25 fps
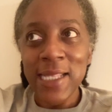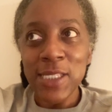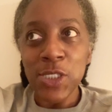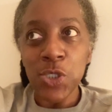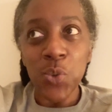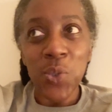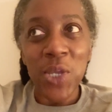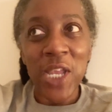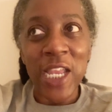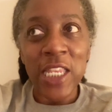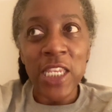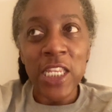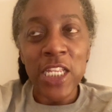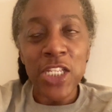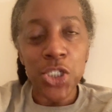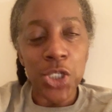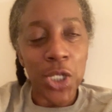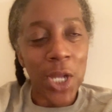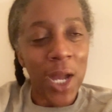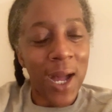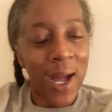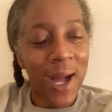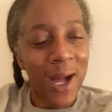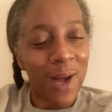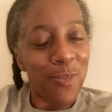to any
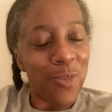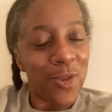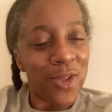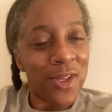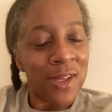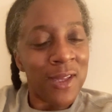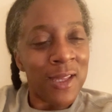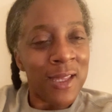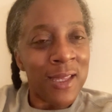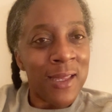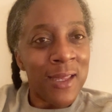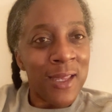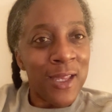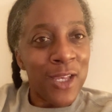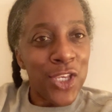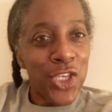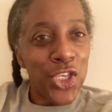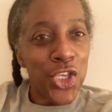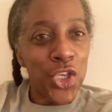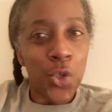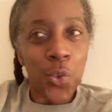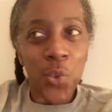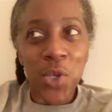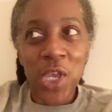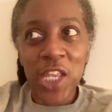job.
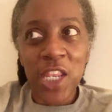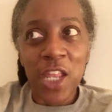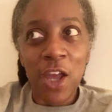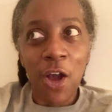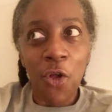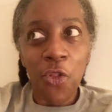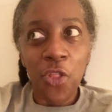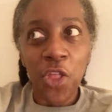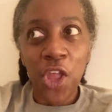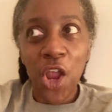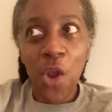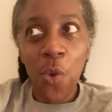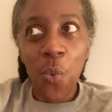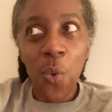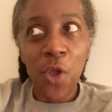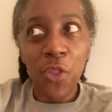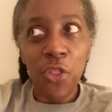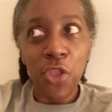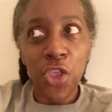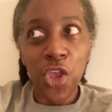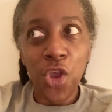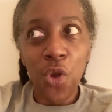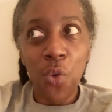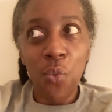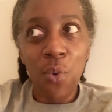You get healthcare whether
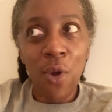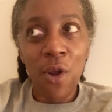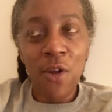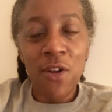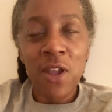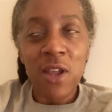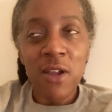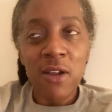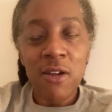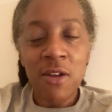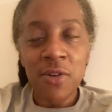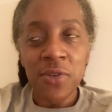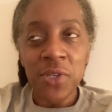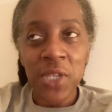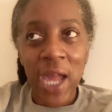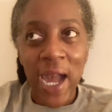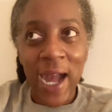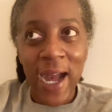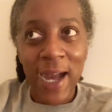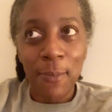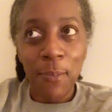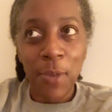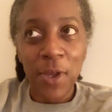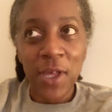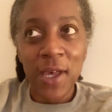you're working or
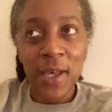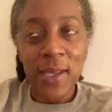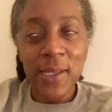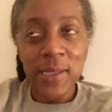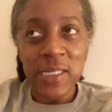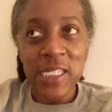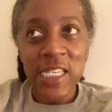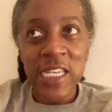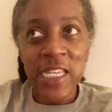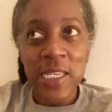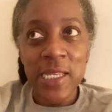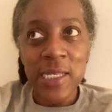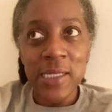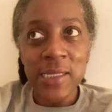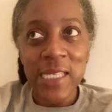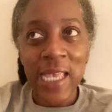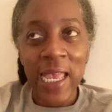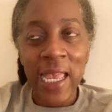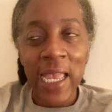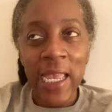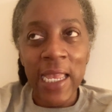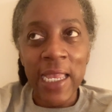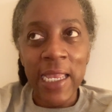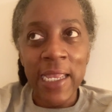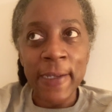not, because you
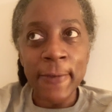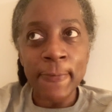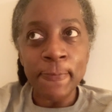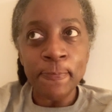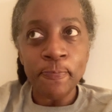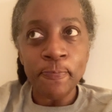get